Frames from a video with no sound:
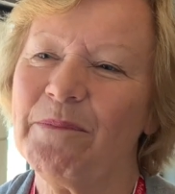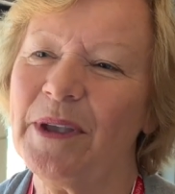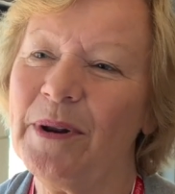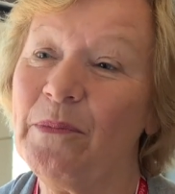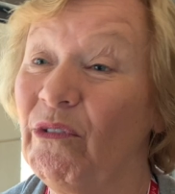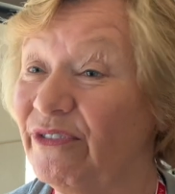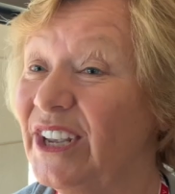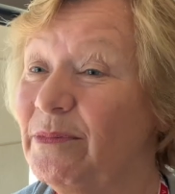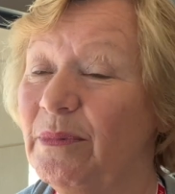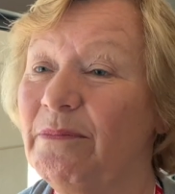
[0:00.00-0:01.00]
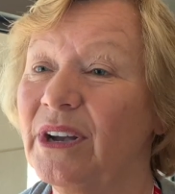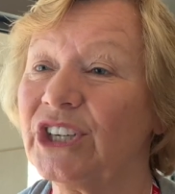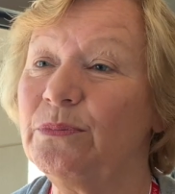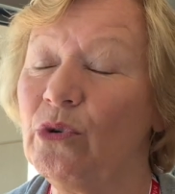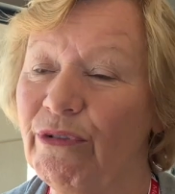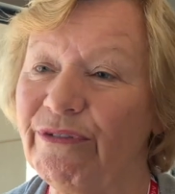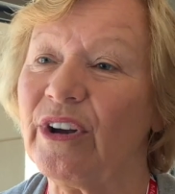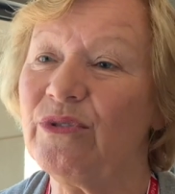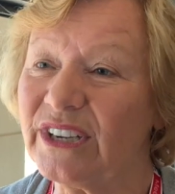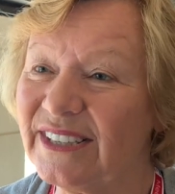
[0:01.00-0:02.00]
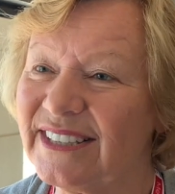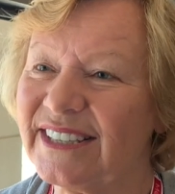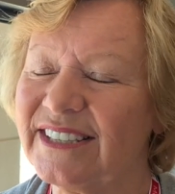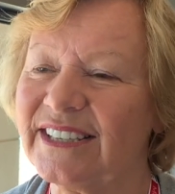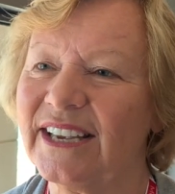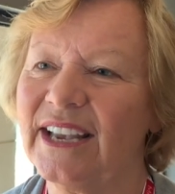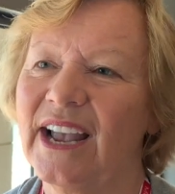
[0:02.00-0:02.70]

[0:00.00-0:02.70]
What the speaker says: People seem to be much more focused.